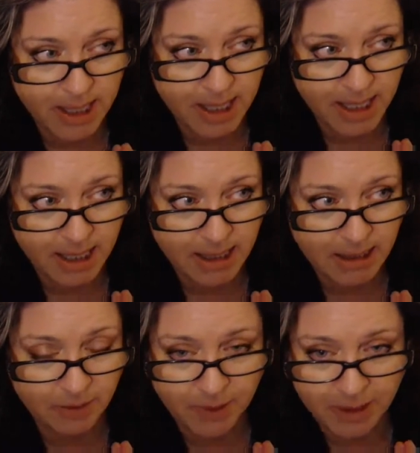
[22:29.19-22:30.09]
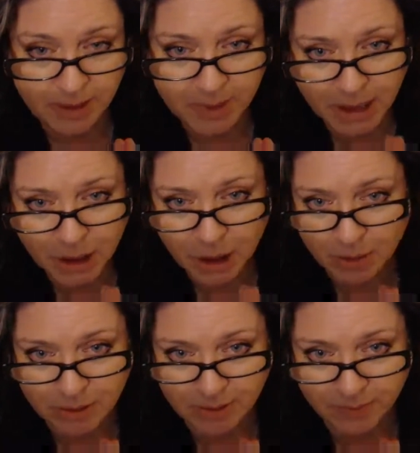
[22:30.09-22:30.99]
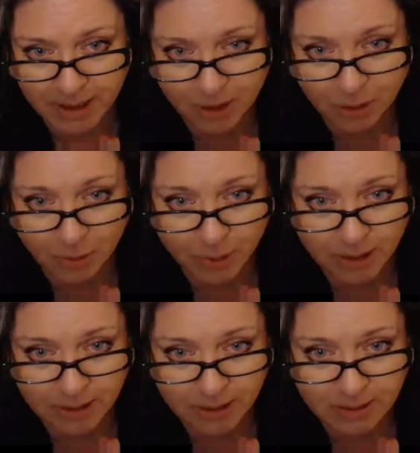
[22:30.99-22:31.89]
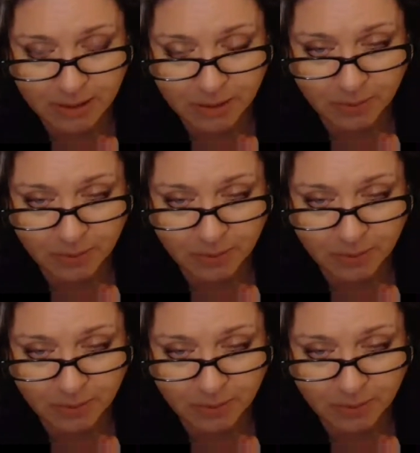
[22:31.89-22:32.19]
And if anybody knows of any other books to